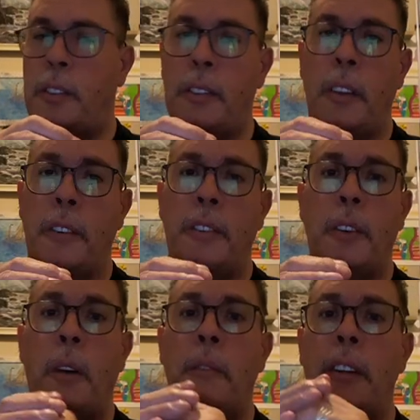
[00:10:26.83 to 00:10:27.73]
there's
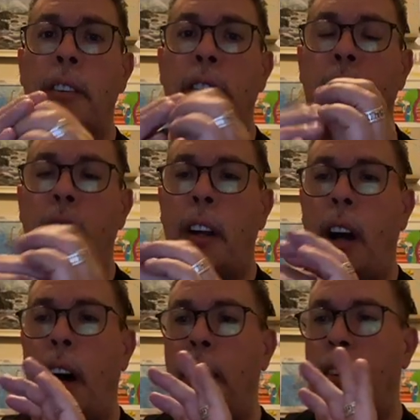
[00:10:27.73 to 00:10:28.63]
so much
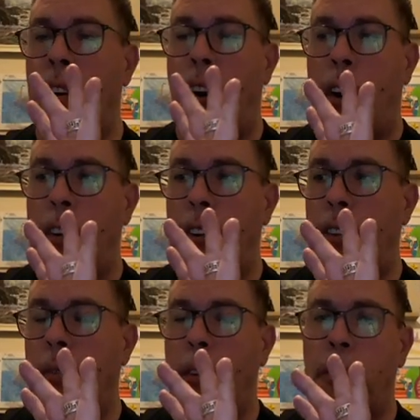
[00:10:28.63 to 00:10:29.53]
other
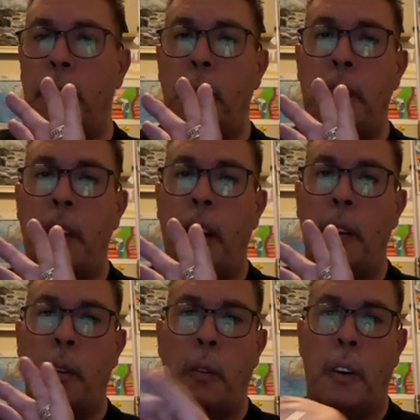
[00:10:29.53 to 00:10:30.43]
artists with so much other
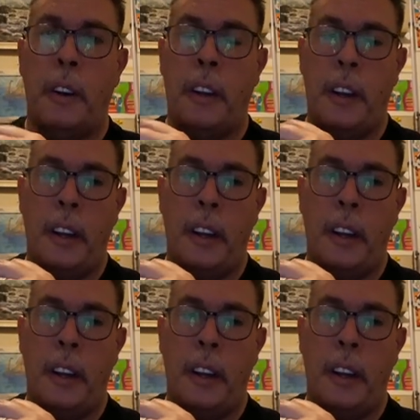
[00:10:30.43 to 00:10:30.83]
work